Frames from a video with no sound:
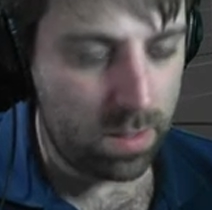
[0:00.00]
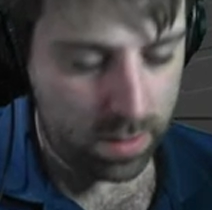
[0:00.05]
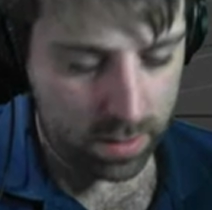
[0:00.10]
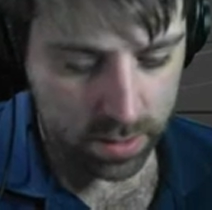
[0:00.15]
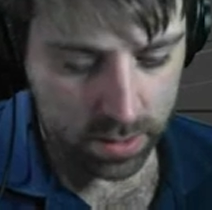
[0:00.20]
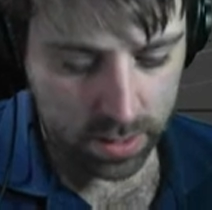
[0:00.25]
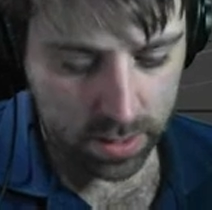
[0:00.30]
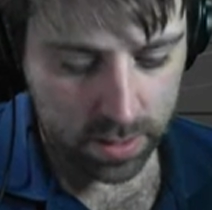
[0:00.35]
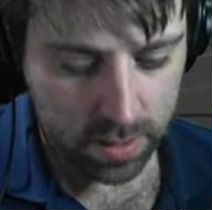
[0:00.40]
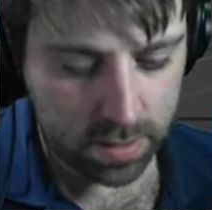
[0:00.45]

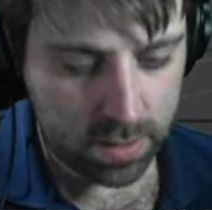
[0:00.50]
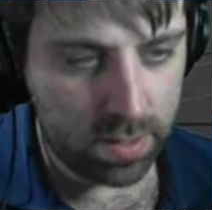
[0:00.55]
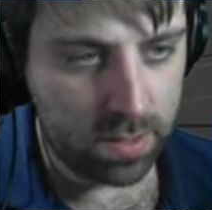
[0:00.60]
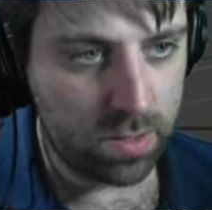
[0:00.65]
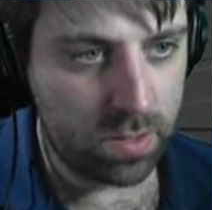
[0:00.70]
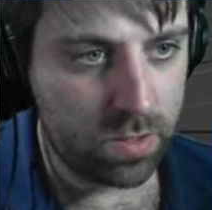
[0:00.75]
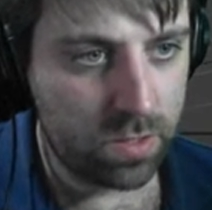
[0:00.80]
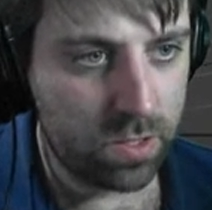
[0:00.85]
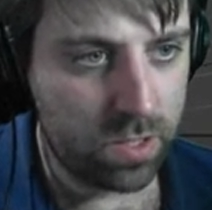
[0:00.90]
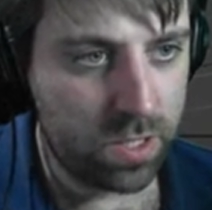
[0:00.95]
Actually, let's
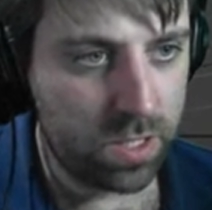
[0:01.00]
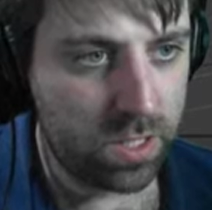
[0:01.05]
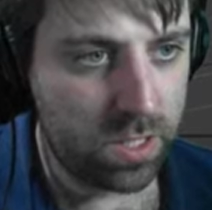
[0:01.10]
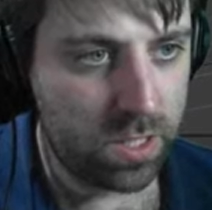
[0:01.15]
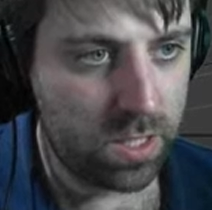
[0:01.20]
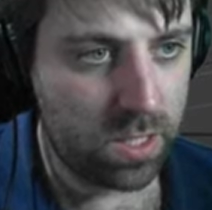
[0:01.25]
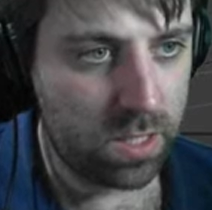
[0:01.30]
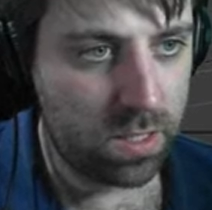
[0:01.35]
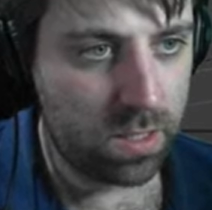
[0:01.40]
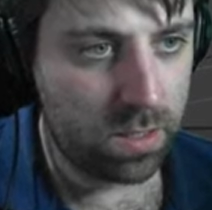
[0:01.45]
go
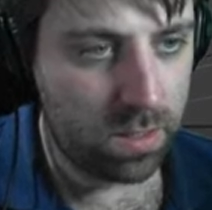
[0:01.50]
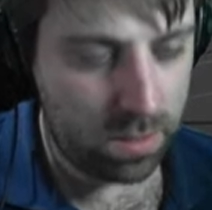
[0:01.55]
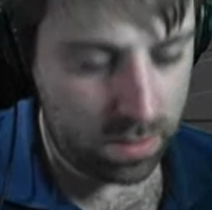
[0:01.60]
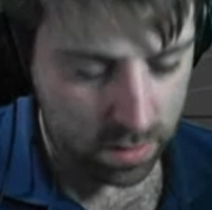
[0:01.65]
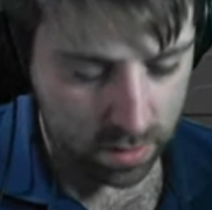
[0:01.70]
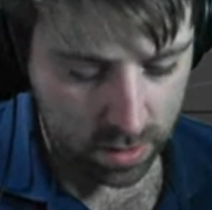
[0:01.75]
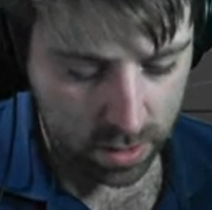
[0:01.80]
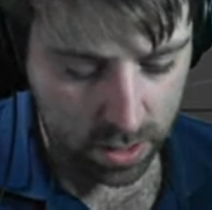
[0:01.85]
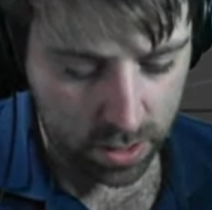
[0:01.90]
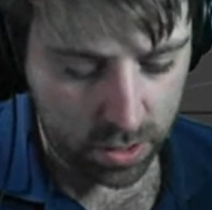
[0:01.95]
GG.
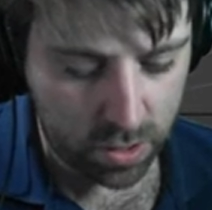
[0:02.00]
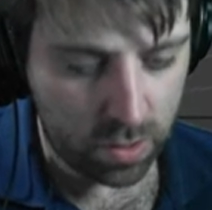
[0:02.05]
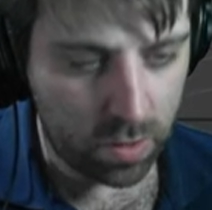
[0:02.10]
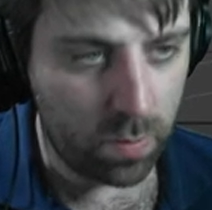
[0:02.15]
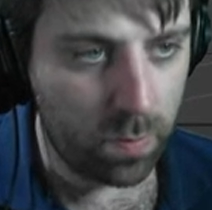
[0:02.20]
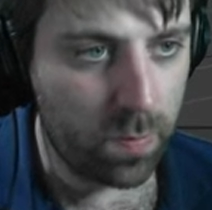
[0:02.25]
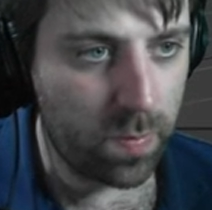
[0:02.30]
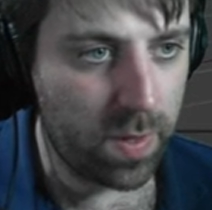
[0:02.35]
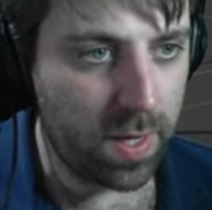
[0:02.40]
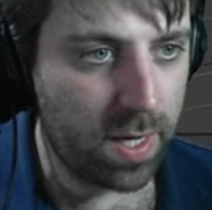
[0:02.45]

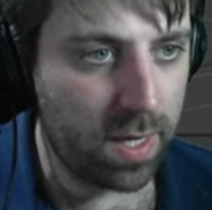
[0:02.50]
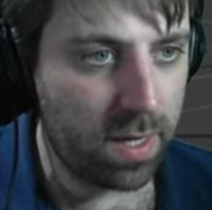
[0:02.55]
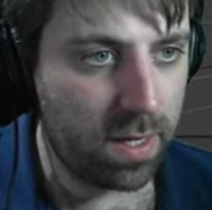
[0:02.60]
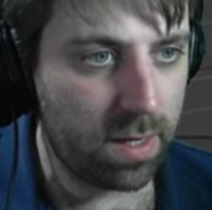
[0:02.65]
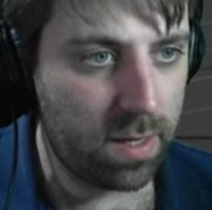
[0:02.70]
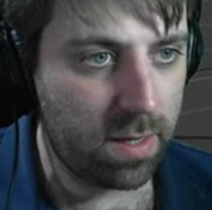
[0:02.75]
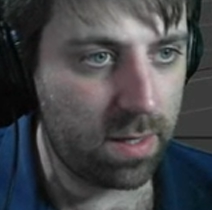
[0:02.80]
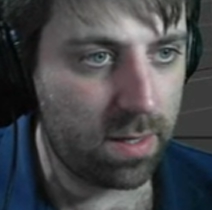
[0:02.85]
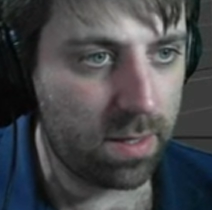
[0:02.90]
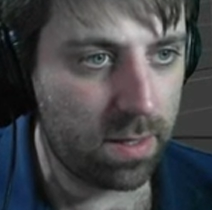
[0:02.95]
Control
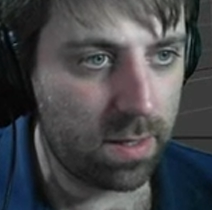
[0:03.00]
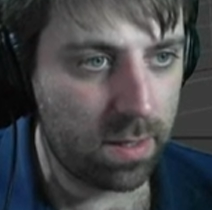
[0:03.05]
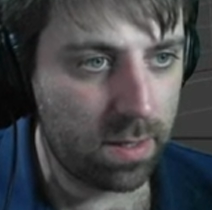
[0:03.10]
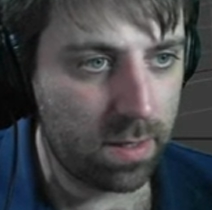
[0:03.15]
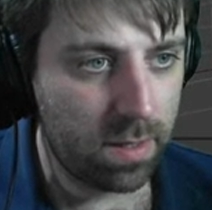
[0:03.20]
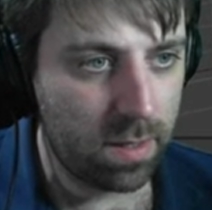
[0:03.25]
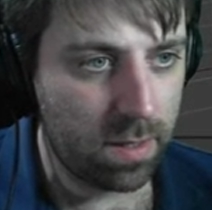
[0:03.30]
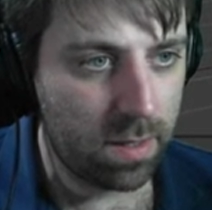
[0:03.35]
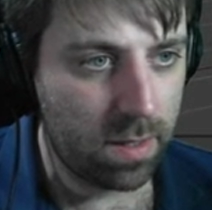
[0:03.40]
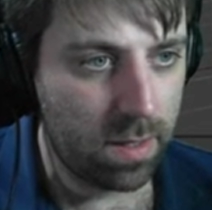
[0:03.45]
B.
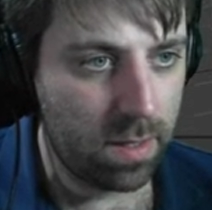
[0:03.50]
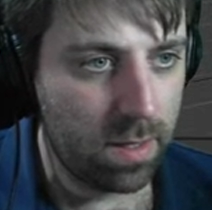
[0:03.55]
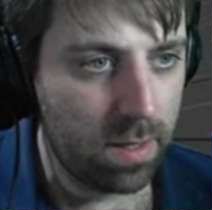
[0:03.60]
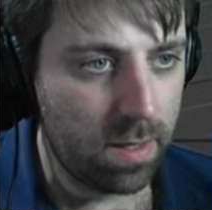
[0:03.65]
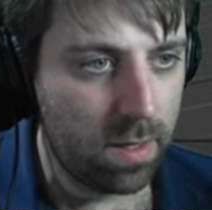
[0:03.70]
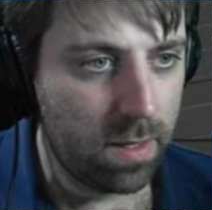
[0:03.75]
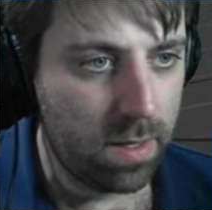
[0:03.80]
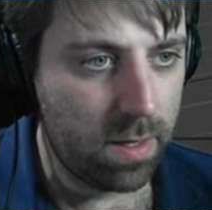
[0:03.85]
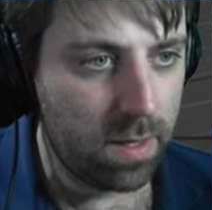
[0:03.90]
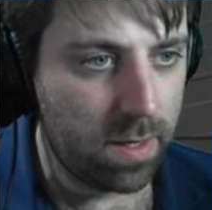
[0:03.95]

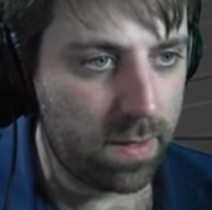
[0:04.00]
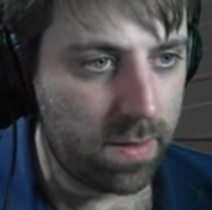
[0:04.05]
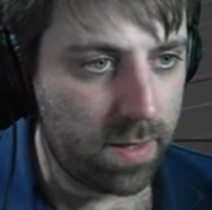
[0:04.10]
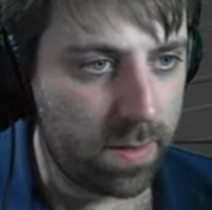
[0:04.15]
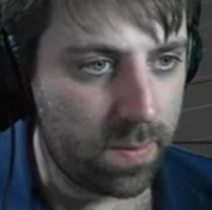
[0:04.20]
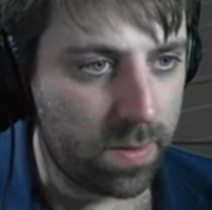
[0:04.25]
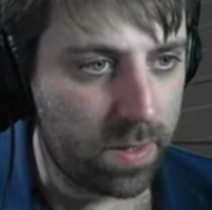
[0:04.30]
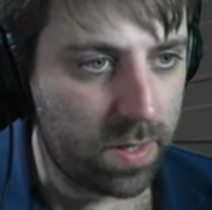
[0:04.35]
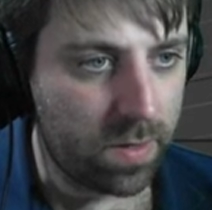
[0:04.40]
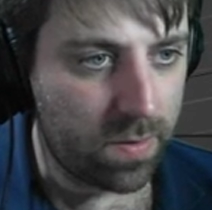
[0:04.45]
And then
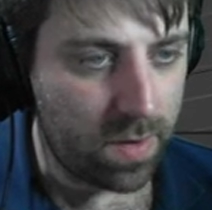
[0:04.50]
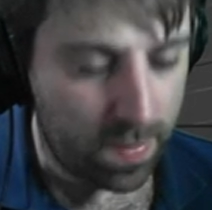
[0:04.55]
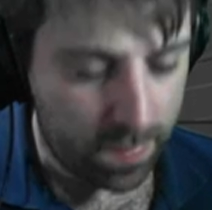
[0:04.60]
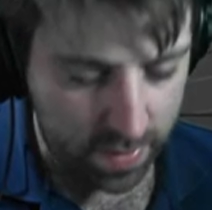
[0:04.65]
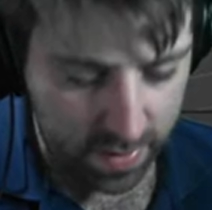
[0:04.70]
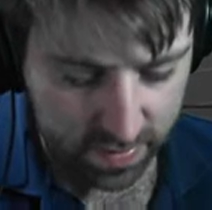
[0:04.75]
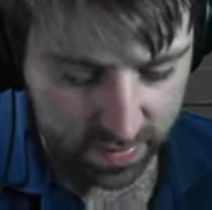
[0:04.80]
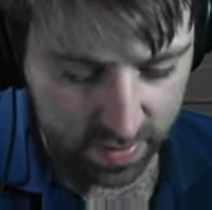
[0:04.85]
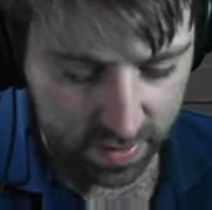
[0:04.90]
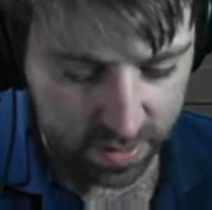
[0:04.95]
I'm going to grab
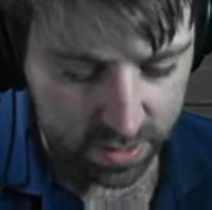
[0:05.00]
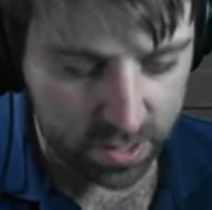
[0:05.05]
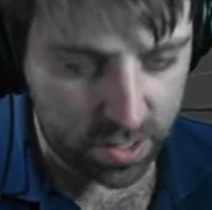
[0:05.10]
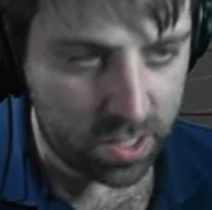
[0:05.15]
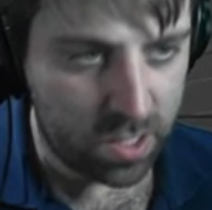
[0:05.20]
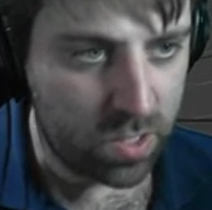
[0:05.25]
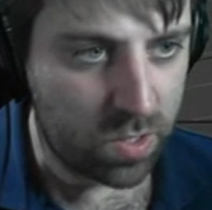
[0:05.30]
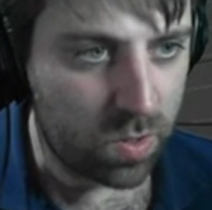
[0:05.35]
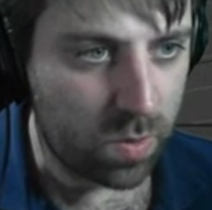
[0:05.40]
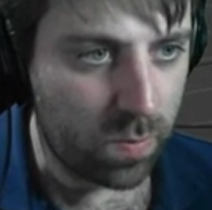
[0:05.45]
this section,
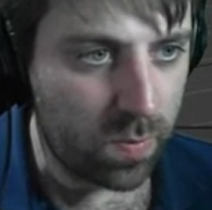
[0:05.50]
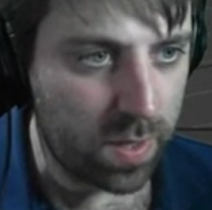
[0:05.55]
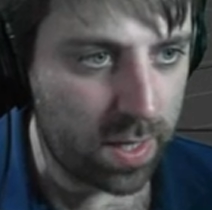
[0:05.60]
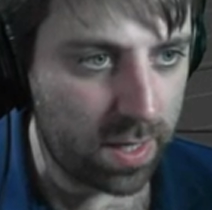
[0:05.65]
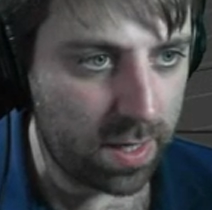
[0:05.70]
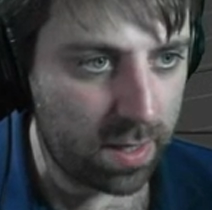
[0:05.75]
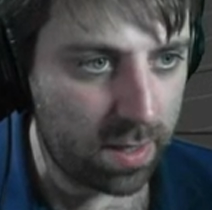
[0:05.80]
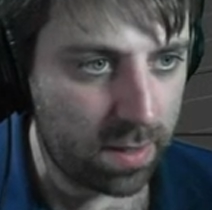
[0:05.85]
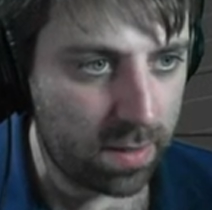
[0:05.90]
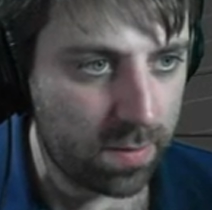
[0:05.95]
Control
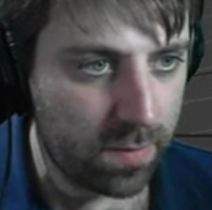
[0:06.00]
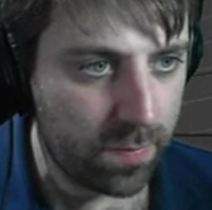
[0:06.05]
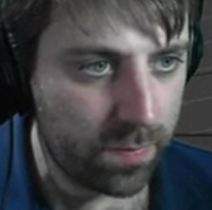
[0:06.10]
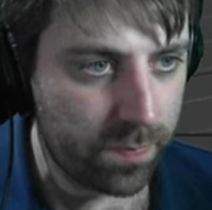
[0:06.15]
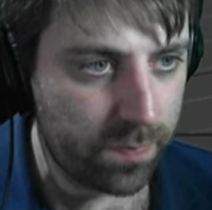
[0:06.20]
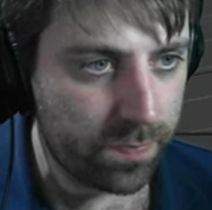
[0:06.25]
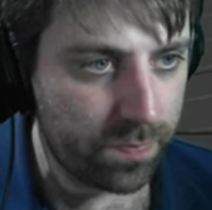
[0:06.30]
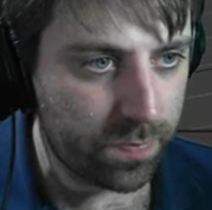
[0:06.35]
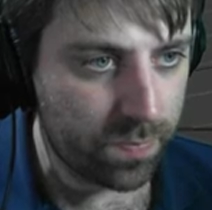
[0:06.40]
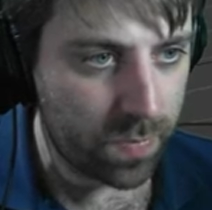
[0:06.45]
B.
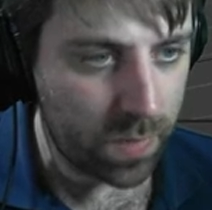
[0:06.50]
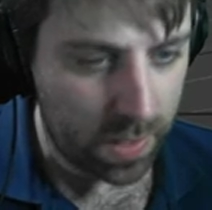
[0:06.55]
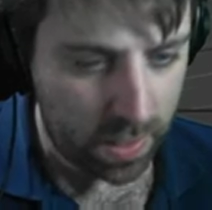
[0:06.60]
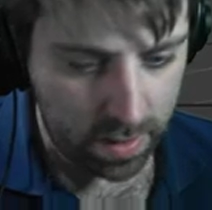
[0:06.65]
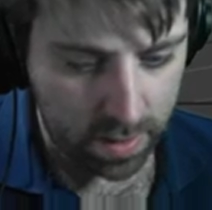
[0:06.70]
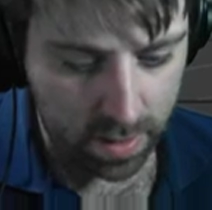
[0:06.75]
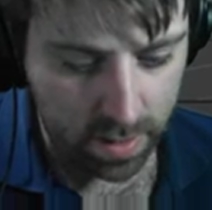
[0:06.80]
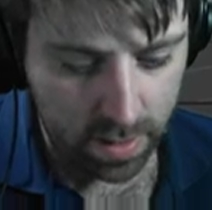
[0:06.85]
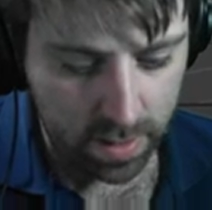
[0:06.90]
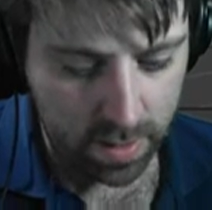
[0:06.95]

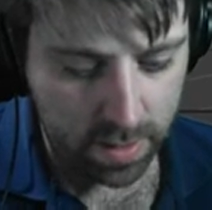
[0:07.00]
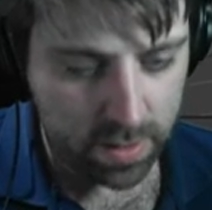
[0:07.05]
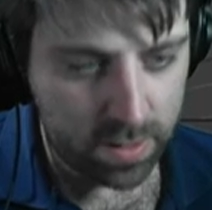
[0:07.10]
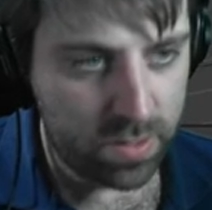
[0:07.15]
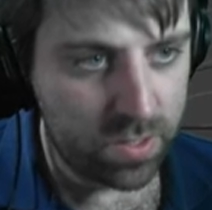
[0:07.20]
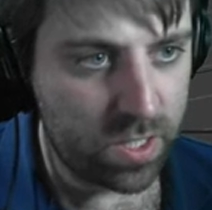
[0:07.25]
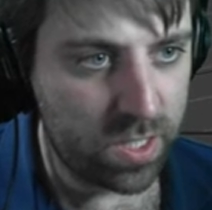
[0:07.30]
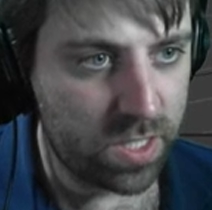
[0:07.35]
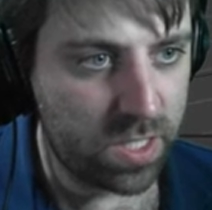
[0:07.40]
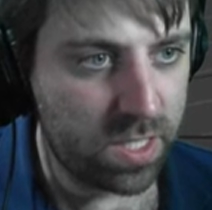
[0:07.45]

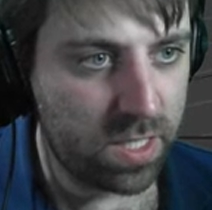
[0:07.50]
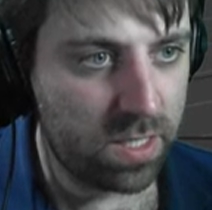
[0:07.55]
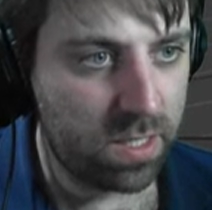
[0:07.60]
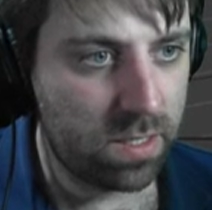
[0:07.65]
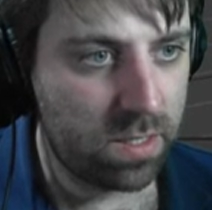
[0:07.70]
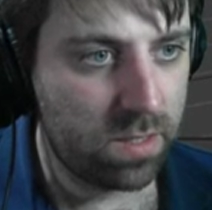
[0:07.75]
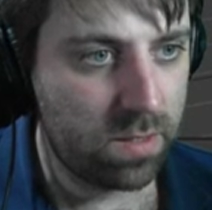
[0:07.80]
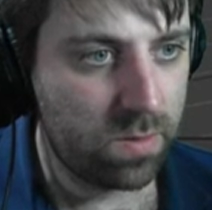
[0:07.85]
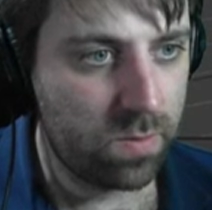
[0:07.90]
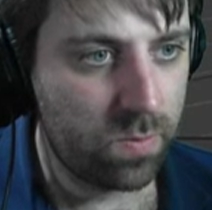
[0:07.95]

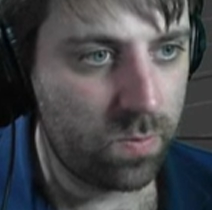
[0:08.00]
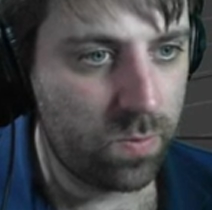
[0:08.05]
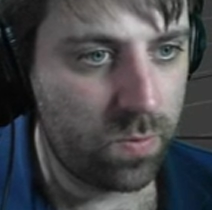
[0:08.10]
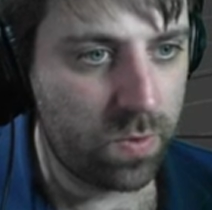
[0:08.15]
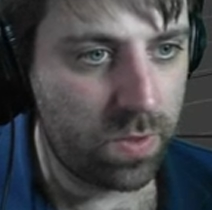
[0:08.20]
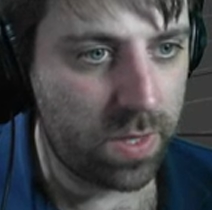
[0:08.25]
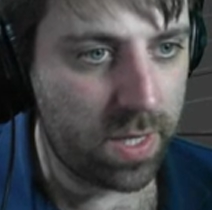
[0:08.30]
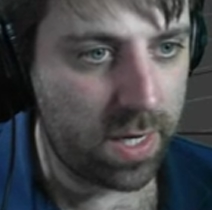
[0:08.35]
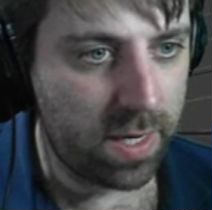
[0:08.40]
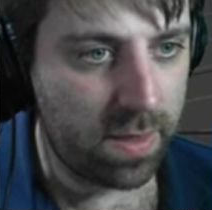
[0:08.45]
GG
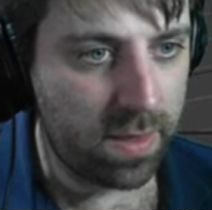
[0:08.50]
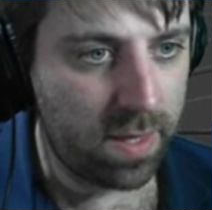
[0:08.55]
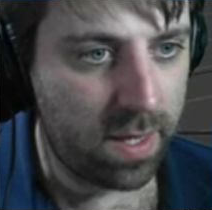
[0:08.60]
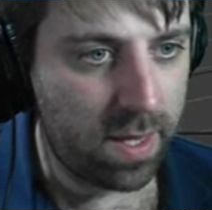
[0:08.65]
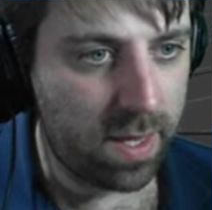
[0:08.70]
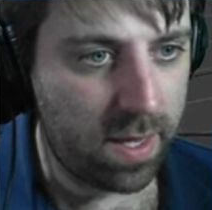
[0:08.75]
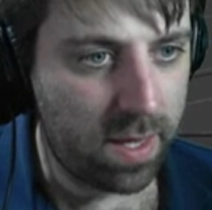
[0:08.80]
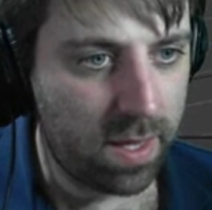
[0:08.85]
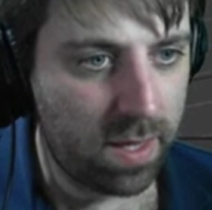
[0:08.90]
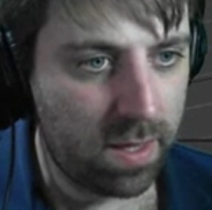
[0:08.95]
put that in
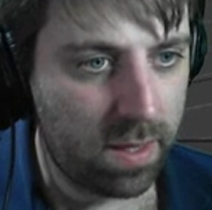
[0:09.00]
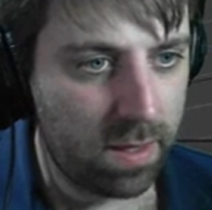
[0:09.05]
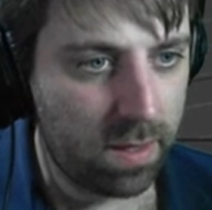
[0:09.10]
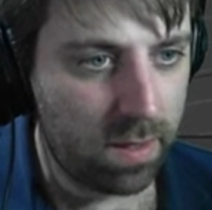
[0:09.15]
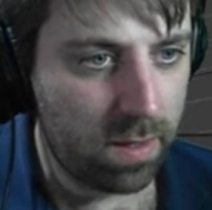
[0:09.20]
there.